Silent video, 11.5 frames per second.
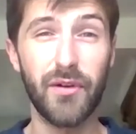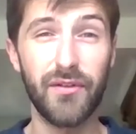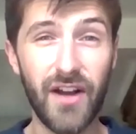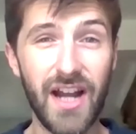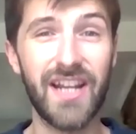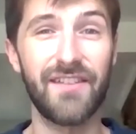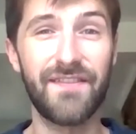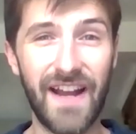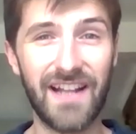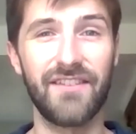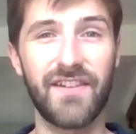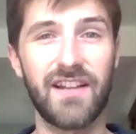to provide
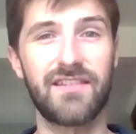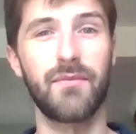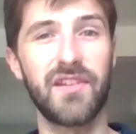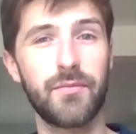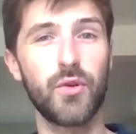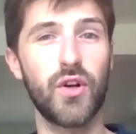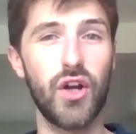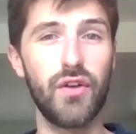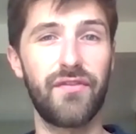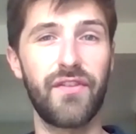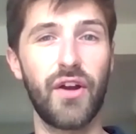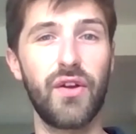effective customer support
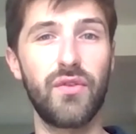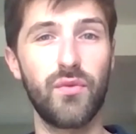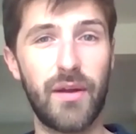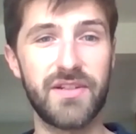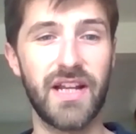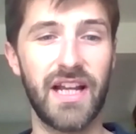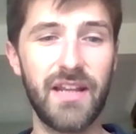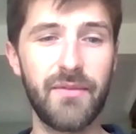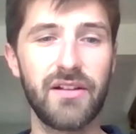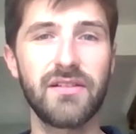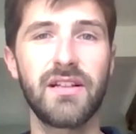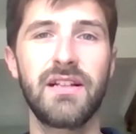over phone, web chat and
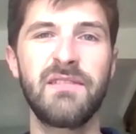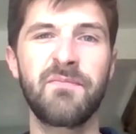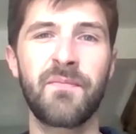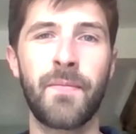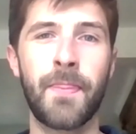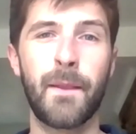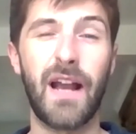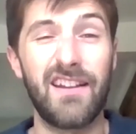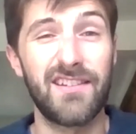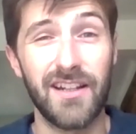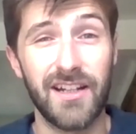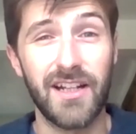email. And
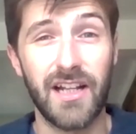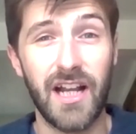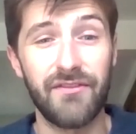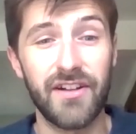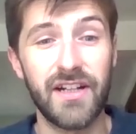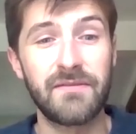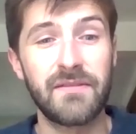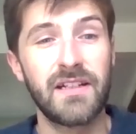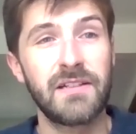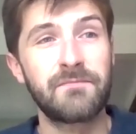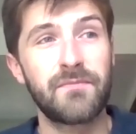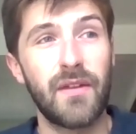it's going to cover
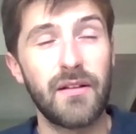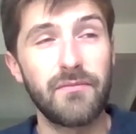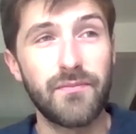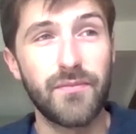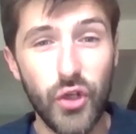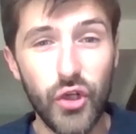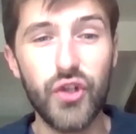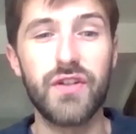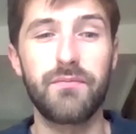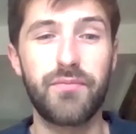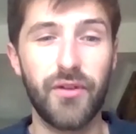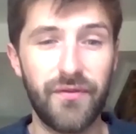good
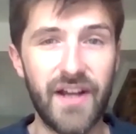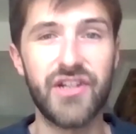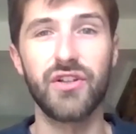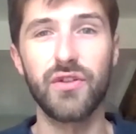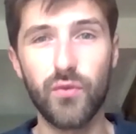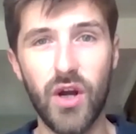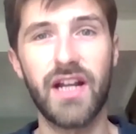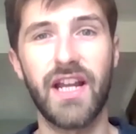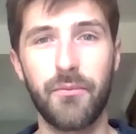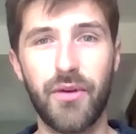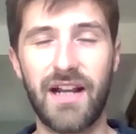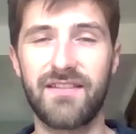professional
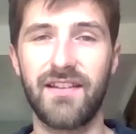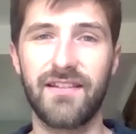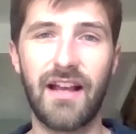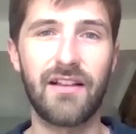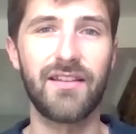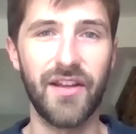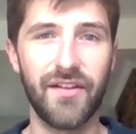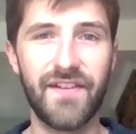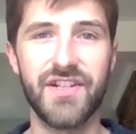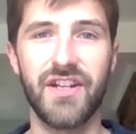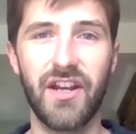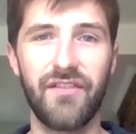working practices, how to be
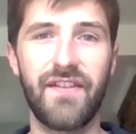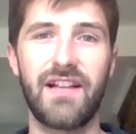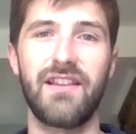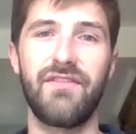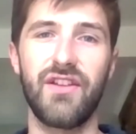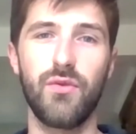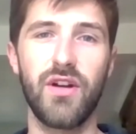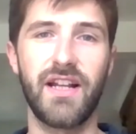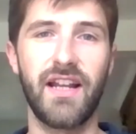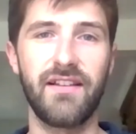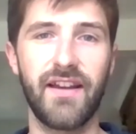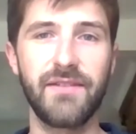efficient and effective in your
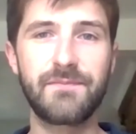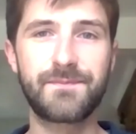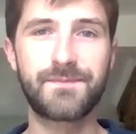working day.